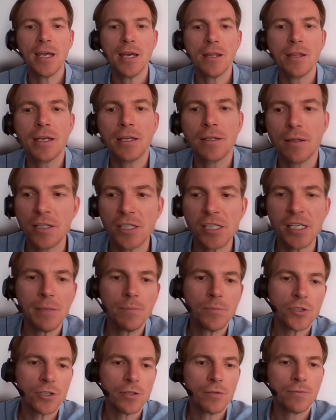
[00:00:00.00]
I think
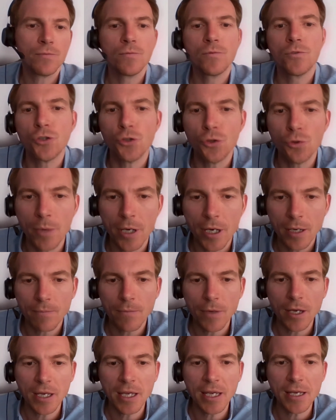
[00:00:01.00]
Teams and Zoom
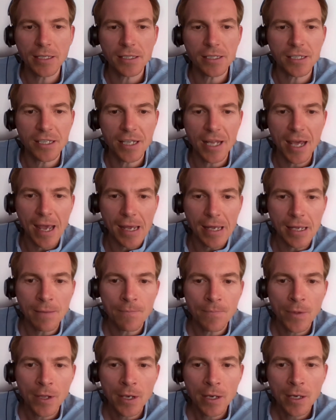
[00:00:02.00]
are here to stay.
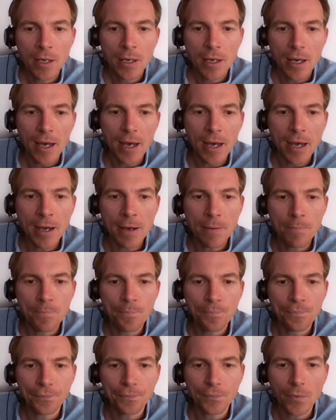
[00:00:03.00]

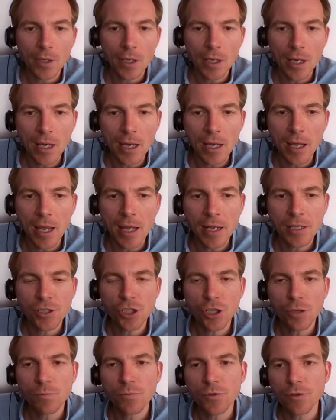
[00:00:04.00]
In
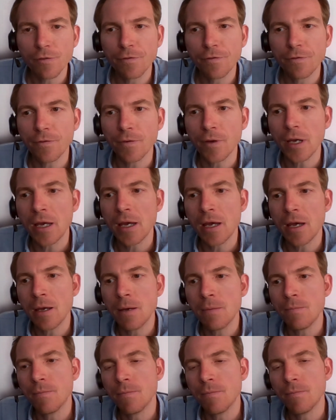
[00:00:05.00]
terms of
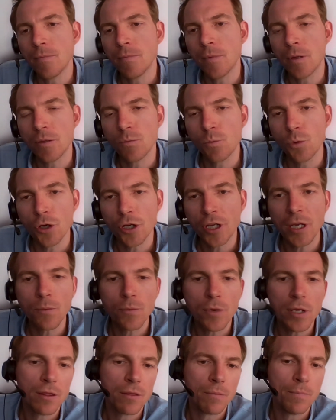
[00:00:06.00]
working
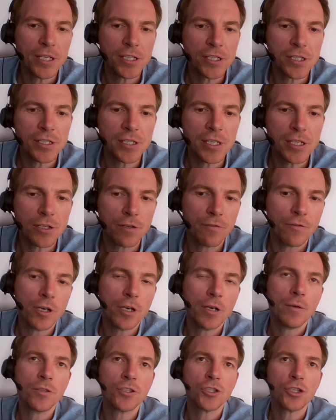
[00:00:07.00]
with businesses of
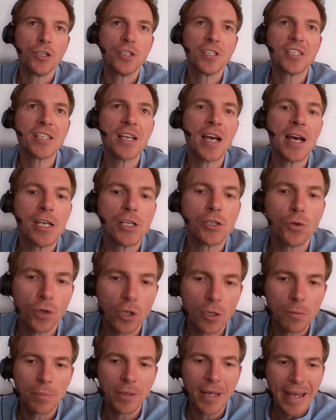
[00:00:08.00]
a certain size or
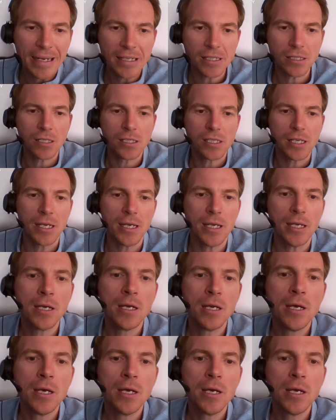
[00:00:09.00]
complexity,